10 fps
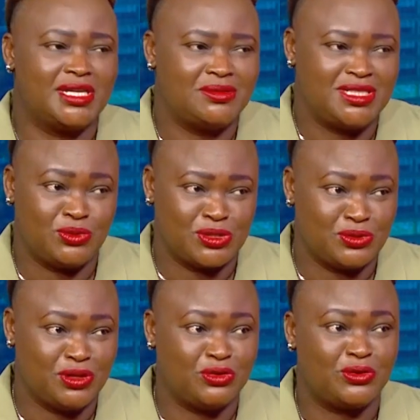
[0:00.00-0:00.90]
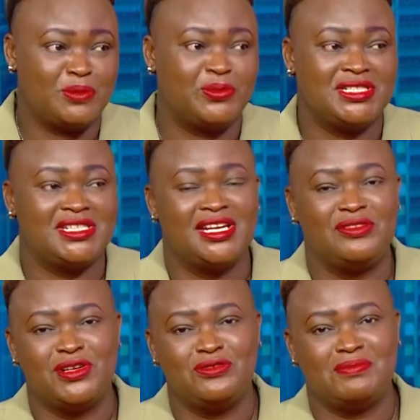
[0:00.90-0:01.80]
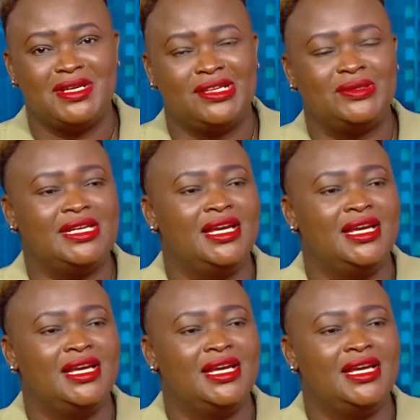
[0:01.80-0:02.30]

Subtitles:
out. It was going for 1.95 million.